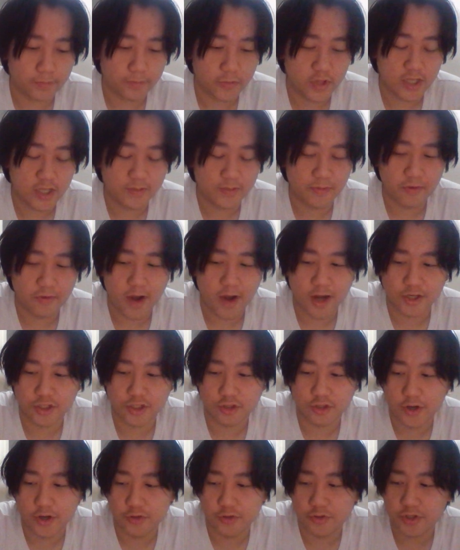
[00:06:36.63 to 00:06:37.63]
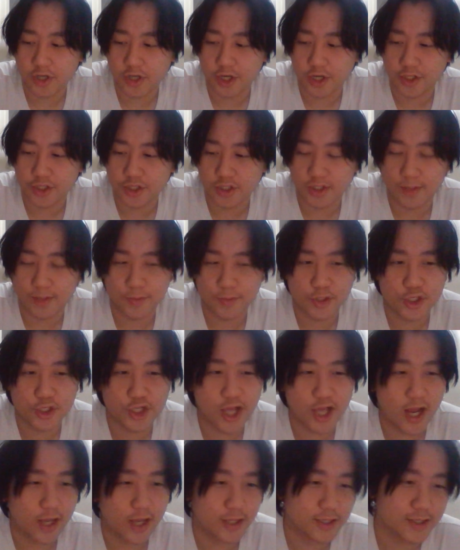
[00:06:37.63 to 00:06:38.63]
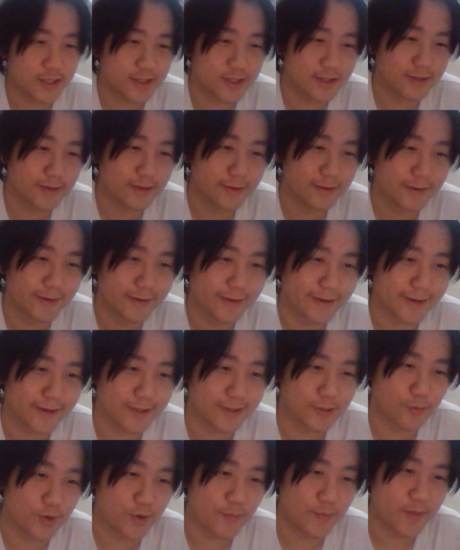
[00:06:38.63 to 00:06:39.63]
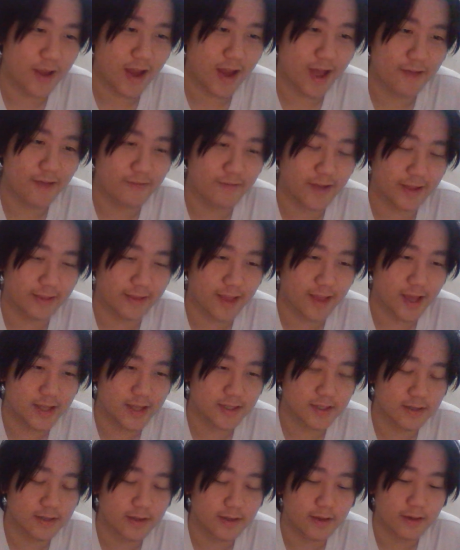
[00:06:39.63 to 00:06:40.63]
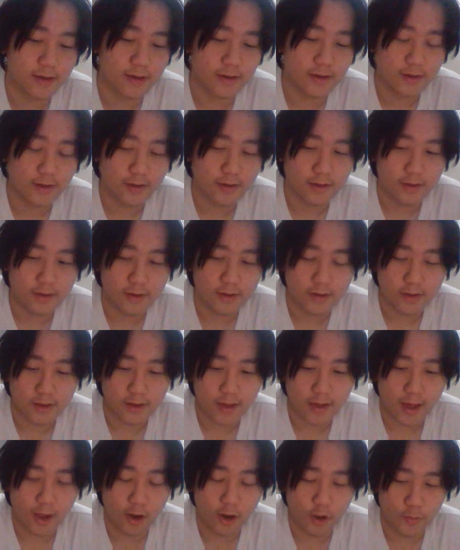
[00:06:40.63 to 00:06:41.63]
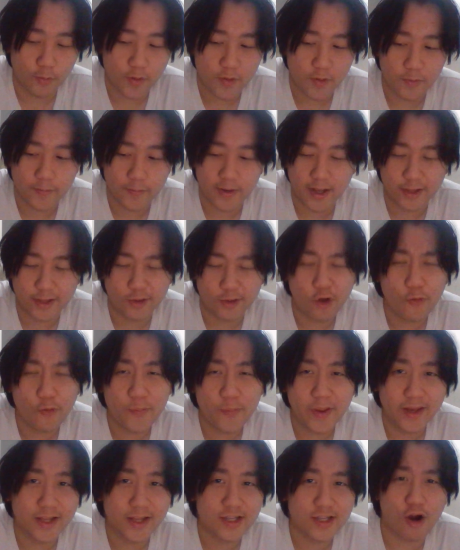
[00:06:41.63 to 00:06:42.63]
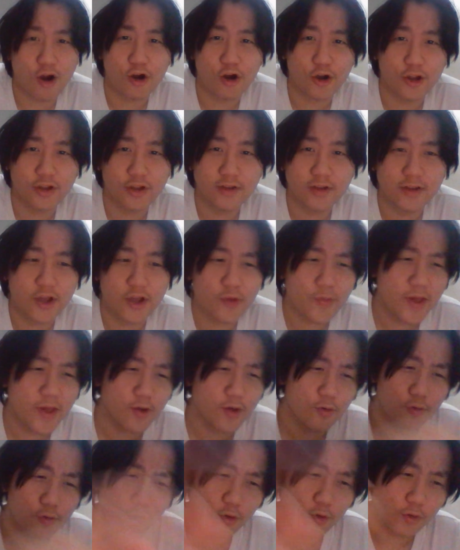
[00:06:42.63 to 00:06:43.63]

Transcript: That's my reaction to Crazy Rich Asians. I'm just jealous because I want a better life like theirs a lot of people will be like, don't be disheartened. They'll be all